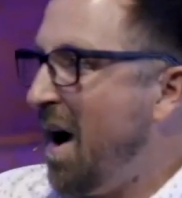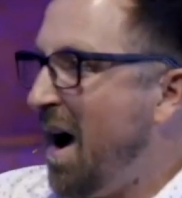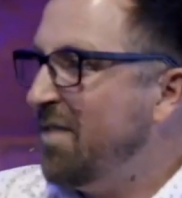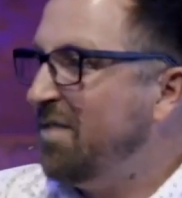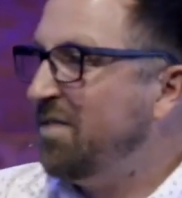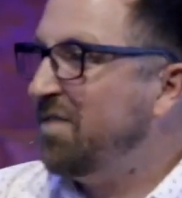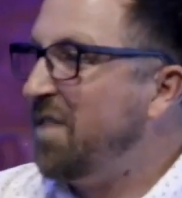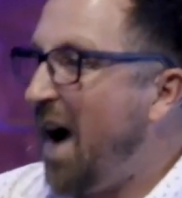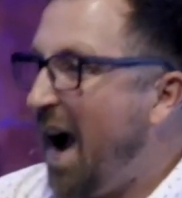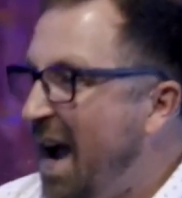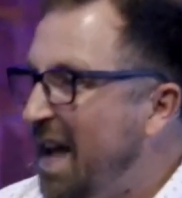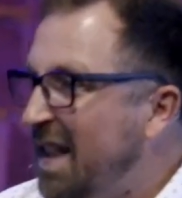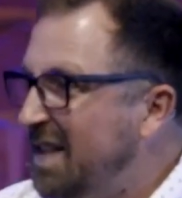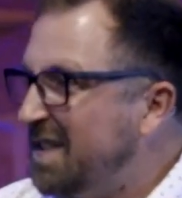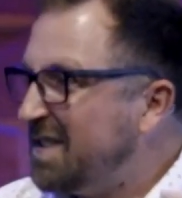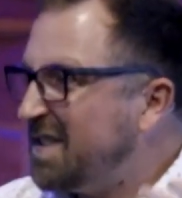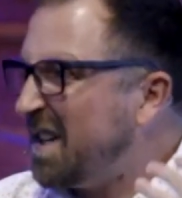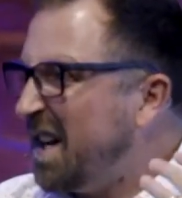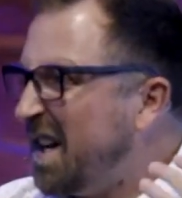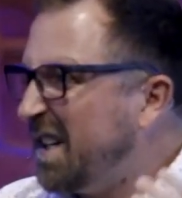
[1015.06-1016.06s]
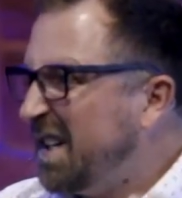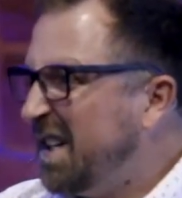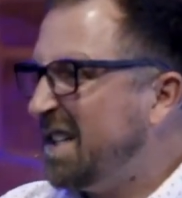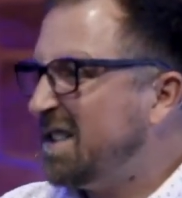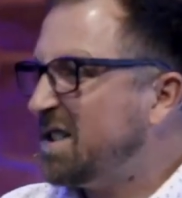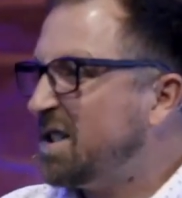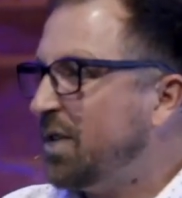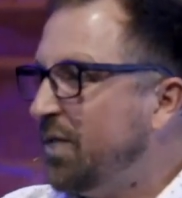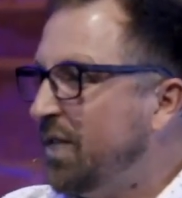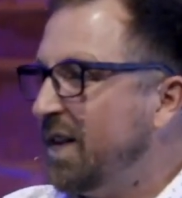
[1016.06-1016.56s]
violence
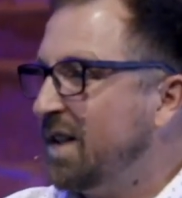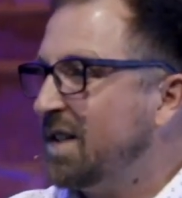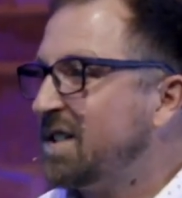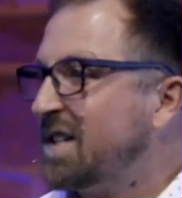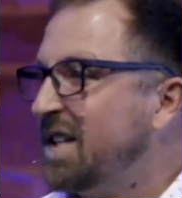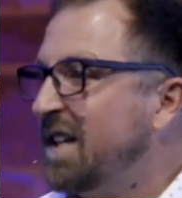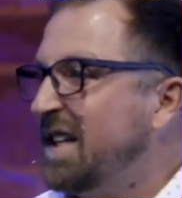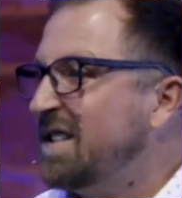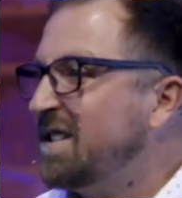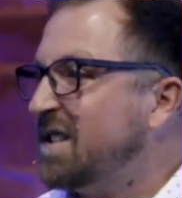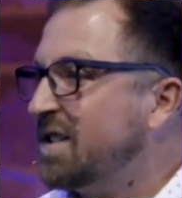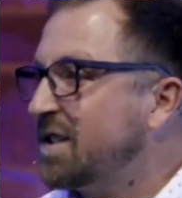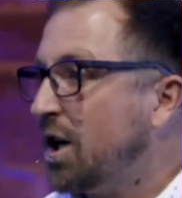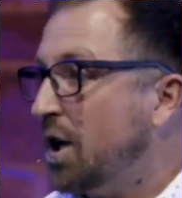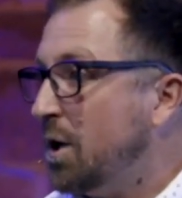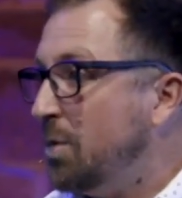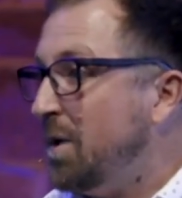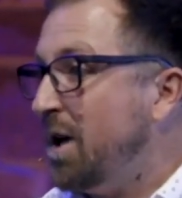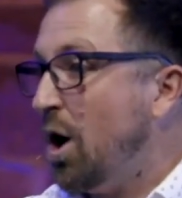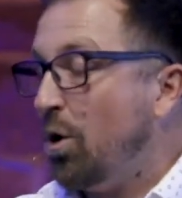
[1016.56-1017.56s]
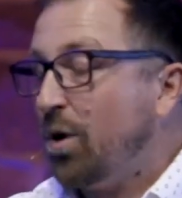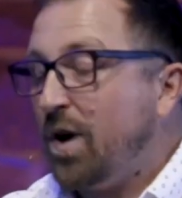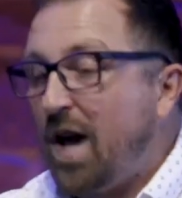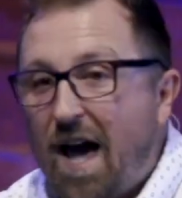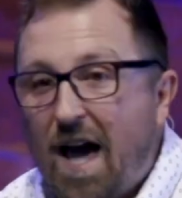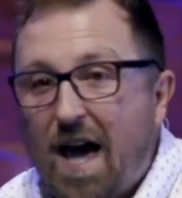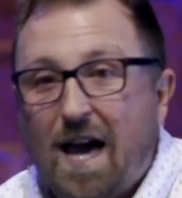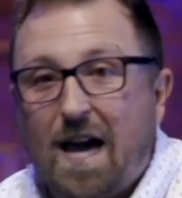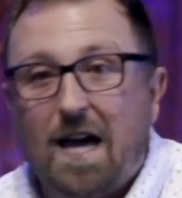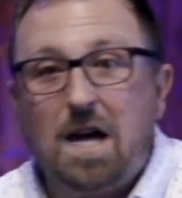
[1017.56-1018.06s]
against the Philistines is gonna be
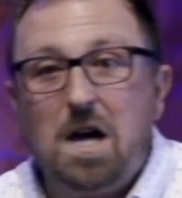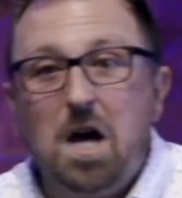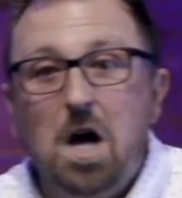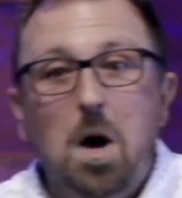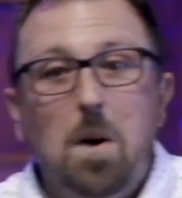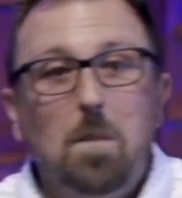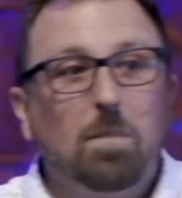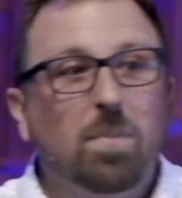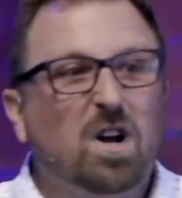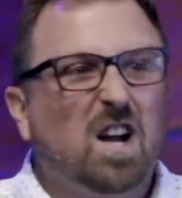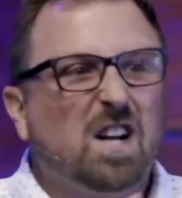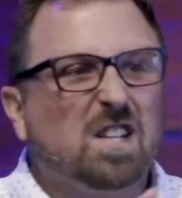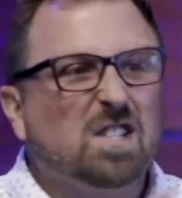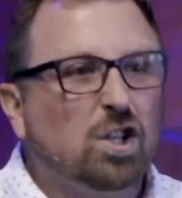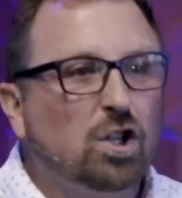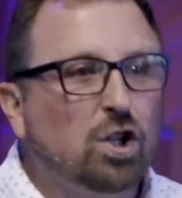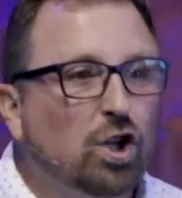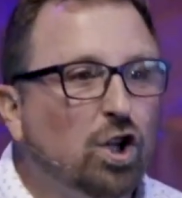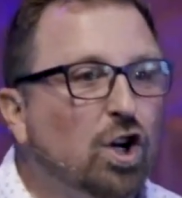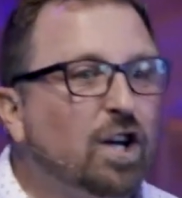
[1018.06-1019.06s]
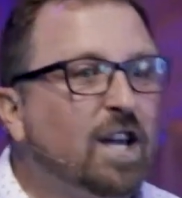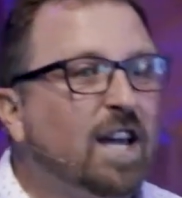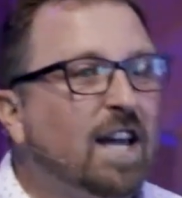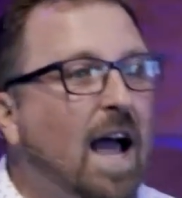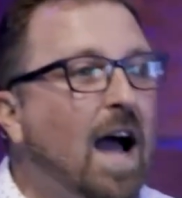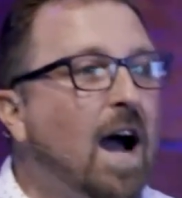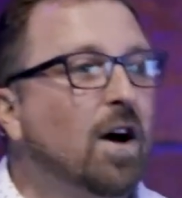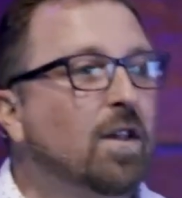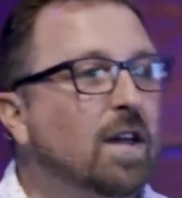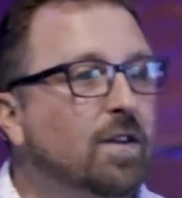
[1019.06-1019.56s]
okay because look at
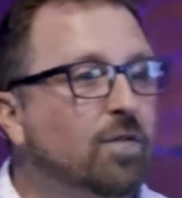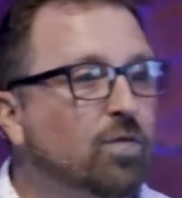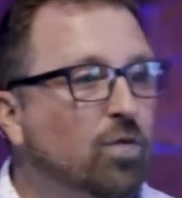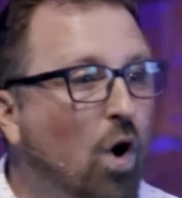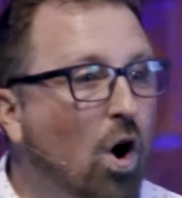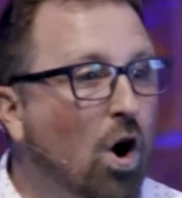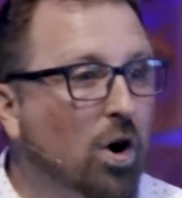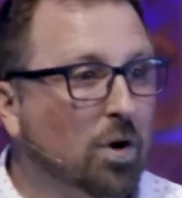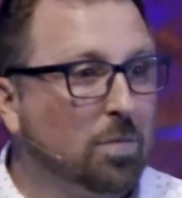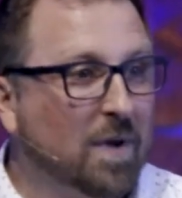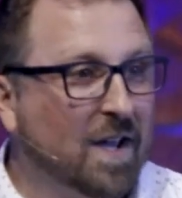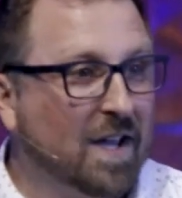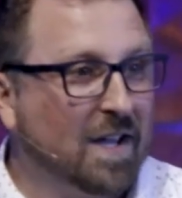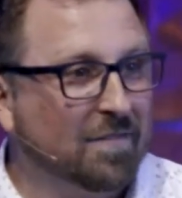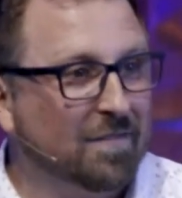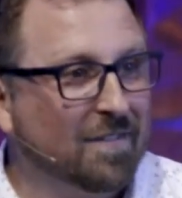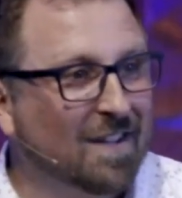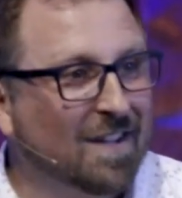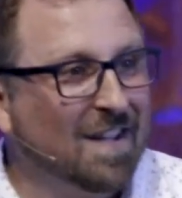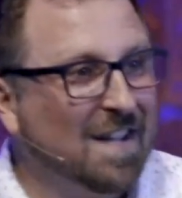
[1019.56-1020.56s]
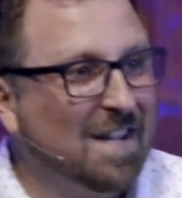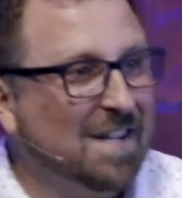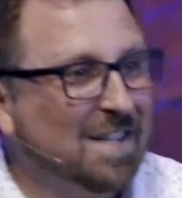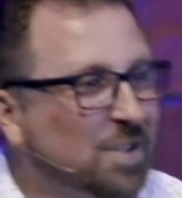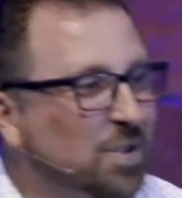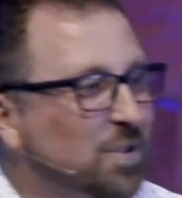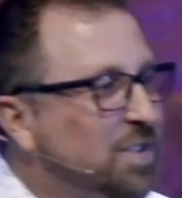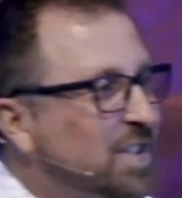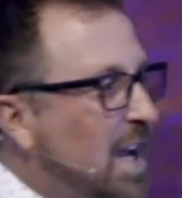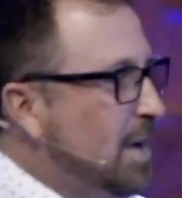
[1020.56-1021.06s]
how they've wronged me.
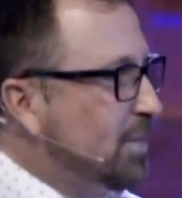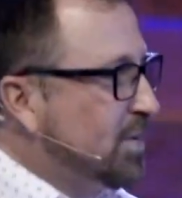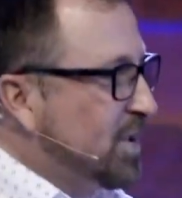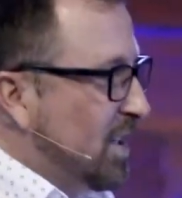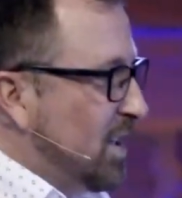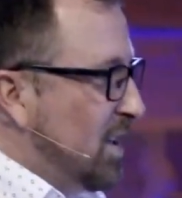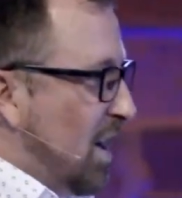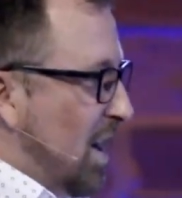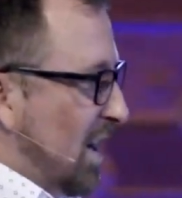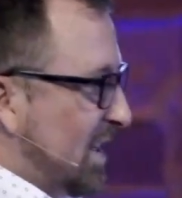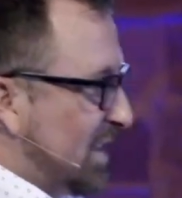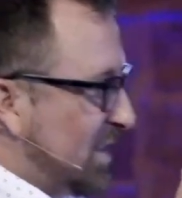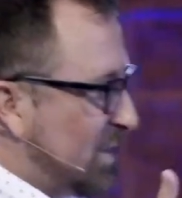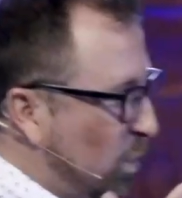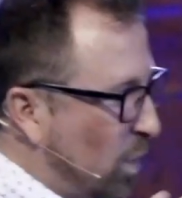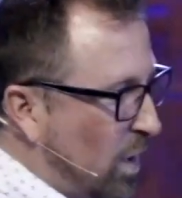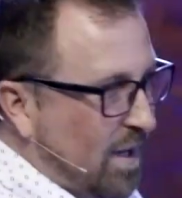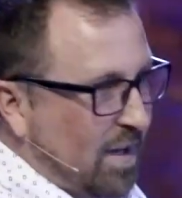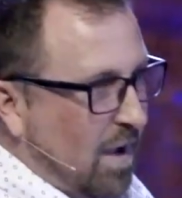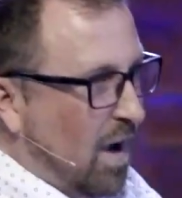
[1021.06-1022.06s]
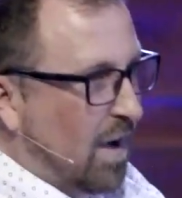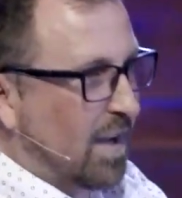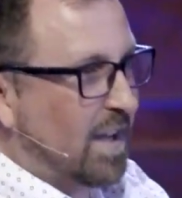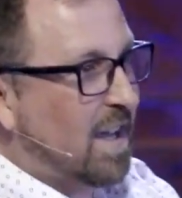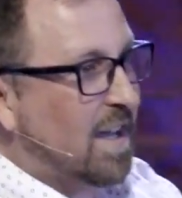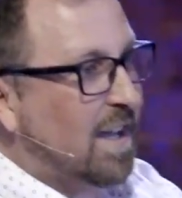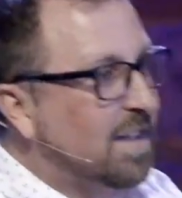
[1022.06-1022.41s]
So Samson does what, again,